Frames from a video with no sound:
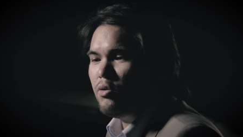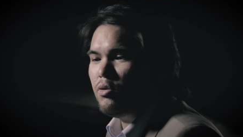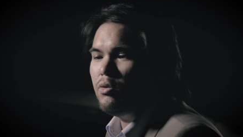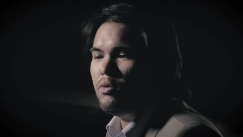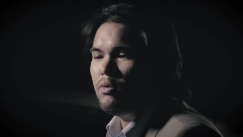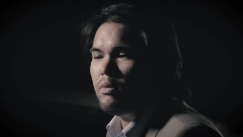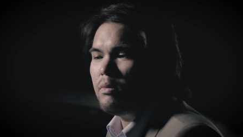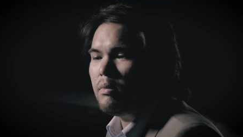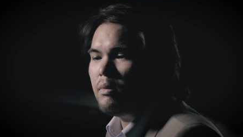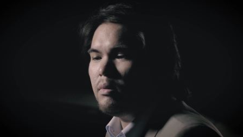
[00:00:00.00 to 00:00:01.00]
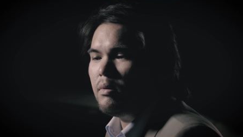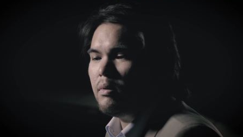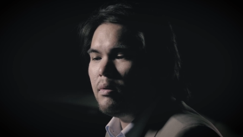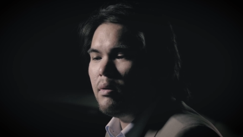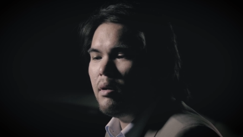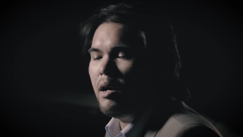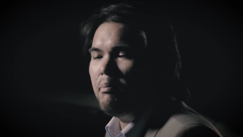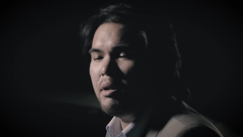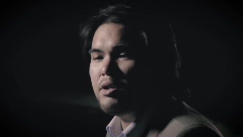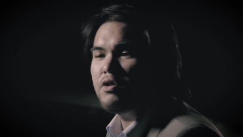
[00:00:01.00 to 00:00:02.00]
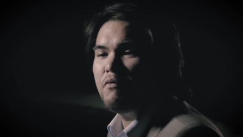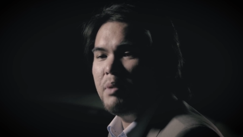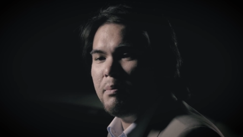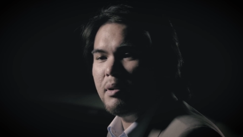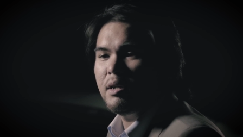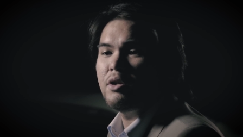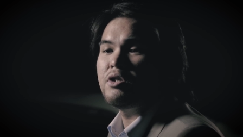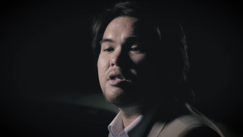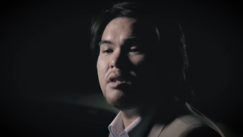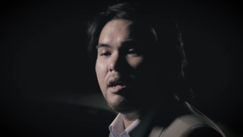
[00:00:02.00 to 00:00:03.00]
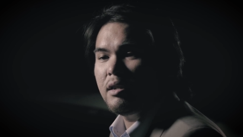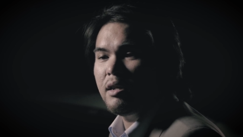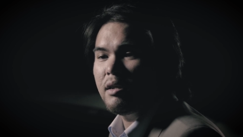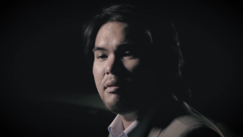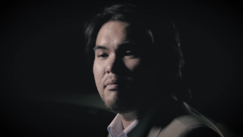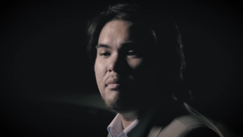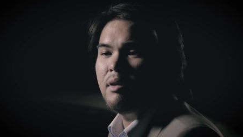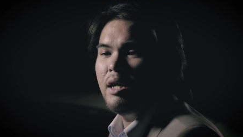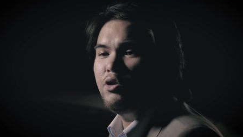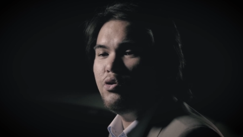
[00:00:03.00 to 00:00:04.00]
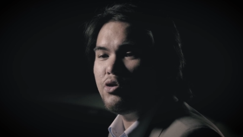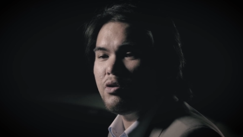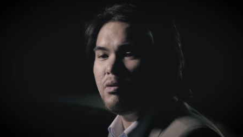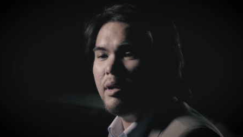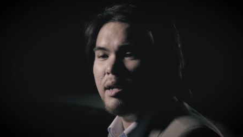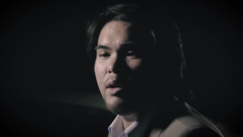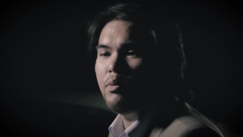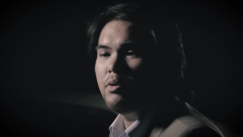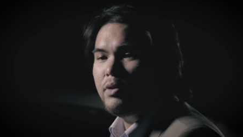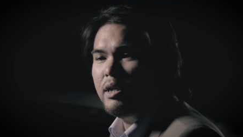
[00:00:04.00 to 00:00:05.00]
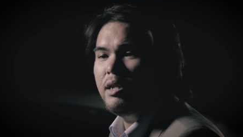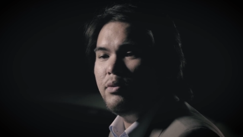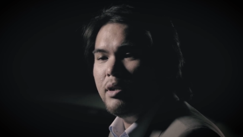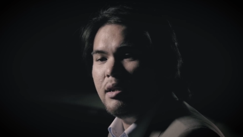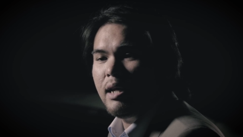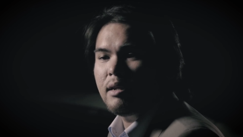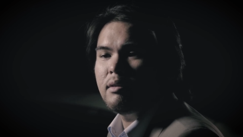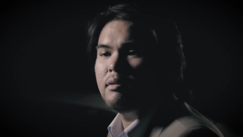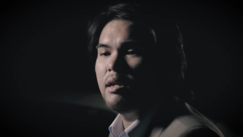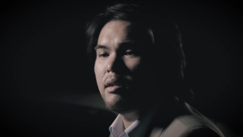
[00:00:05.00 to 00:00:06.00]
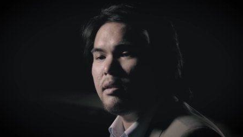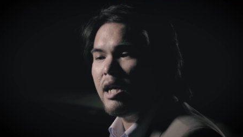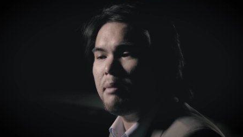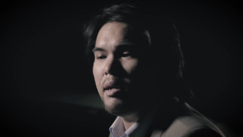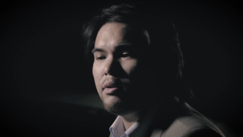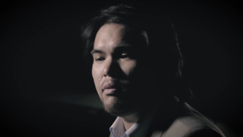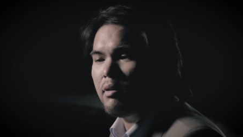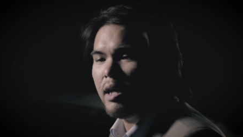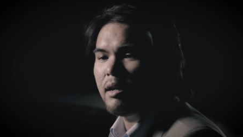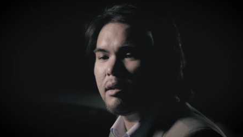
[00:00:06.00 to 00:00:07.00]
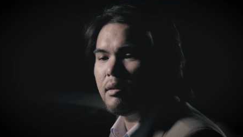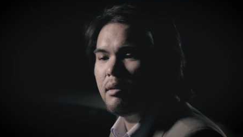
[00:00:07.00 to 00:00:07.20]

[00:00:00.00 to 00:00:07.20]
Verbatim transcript: to a bunch of people that are starting a new show. And I would really, really like to take the time out to thank